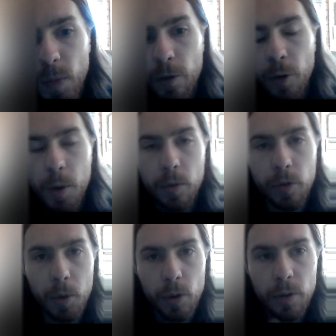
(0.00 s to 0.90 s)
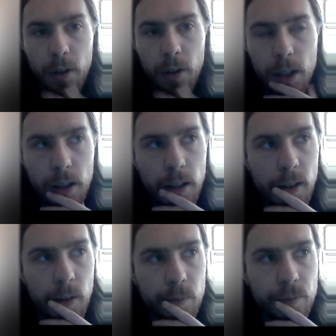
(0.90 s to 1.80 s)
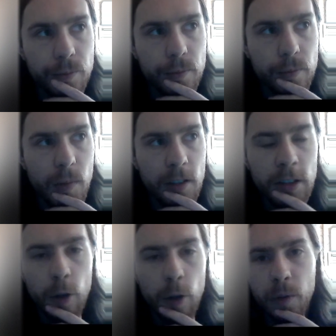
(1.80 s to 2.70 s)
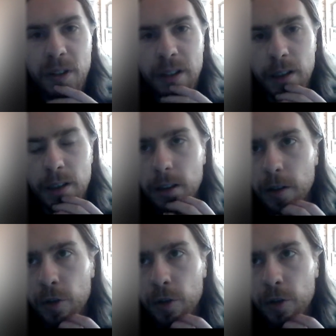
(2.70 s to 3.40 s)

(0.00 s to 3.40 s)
from the river south of the city.